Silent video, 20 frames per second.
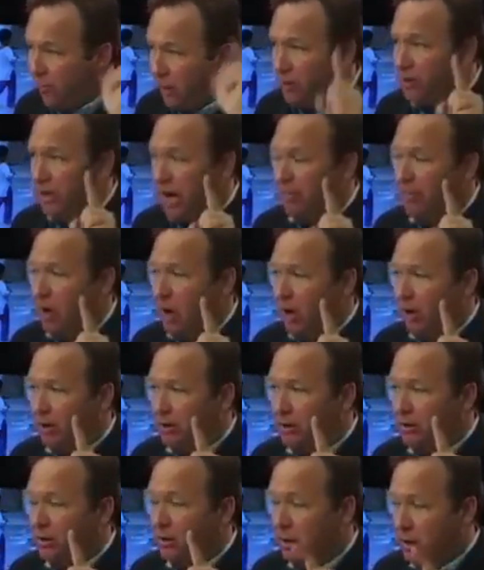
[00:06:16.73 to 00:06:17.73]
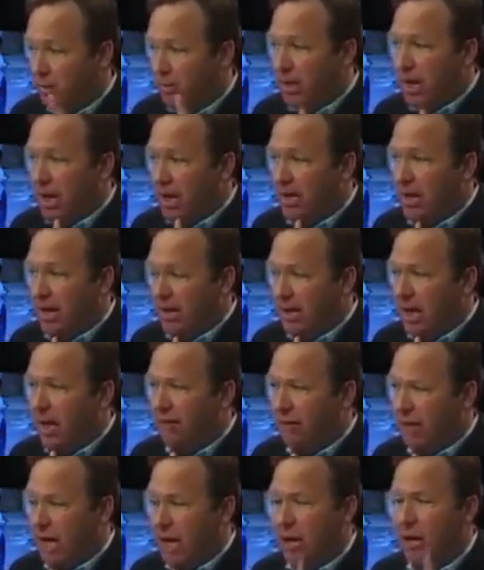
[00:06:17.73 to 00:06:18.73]
First-time callers. Let me add that
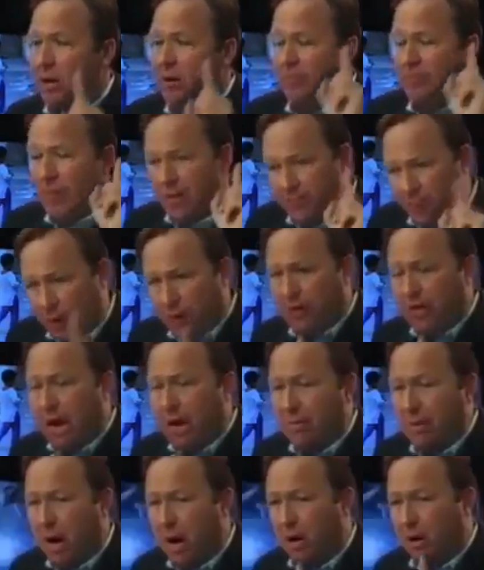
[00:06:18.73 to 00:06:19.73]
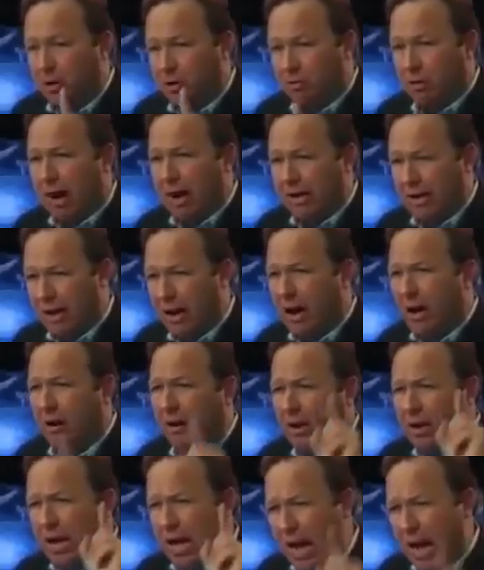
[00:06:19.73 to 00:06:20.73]
caveat. First-time callers right
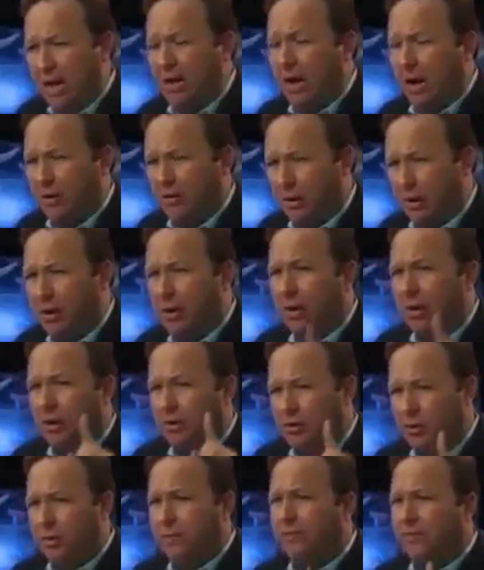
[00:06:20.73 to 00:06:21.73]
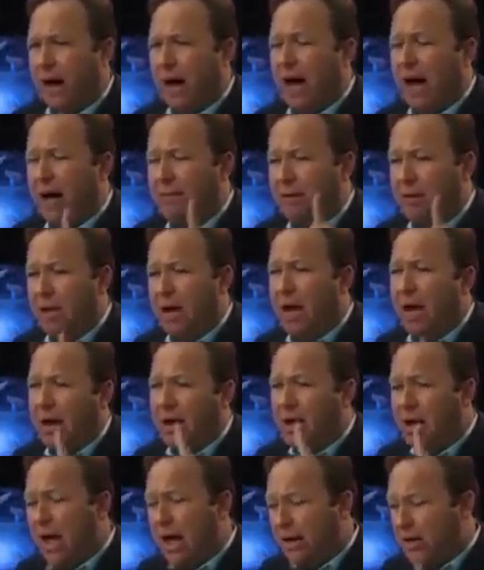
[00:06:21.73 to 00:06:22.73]
now,
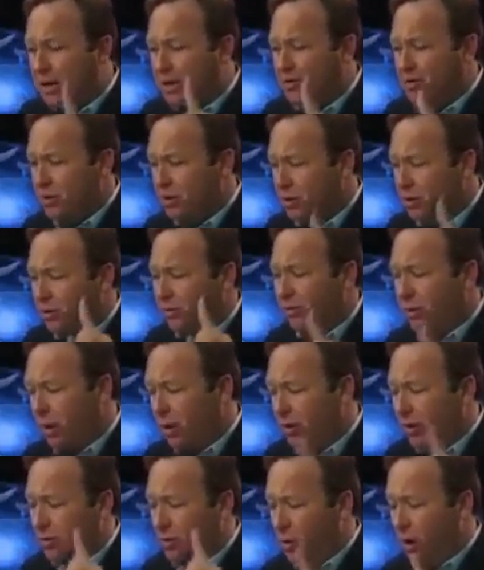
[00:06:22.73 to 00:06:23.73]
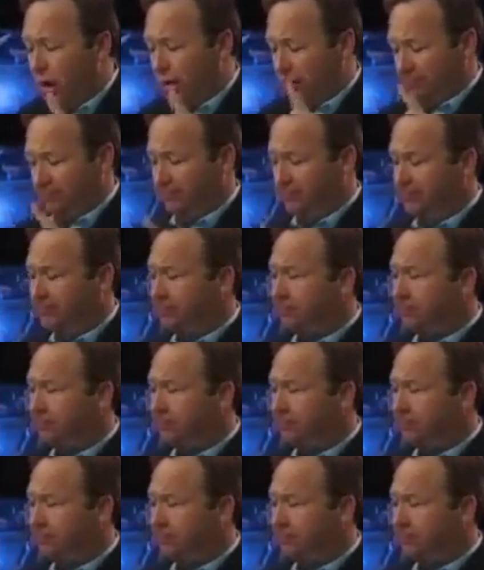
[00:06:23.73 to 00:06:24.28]
800-259-9231.